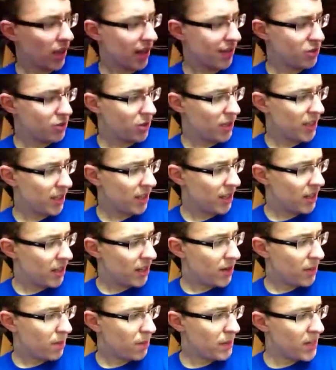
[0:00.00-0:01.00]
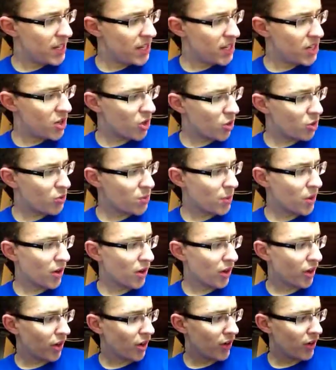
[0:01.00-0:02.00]
I was reading Mean Girls
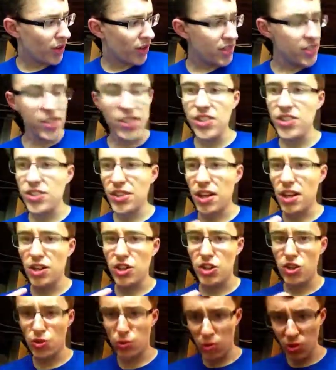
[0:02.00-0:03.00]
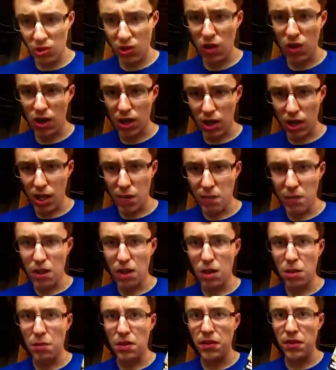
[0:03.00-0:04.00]
Murder. This is a true crime.
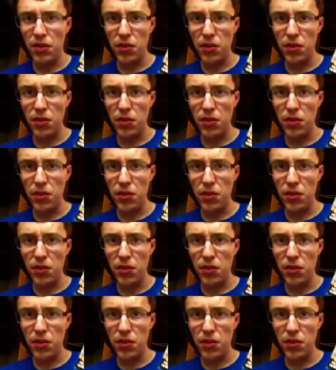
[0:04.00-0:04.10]
If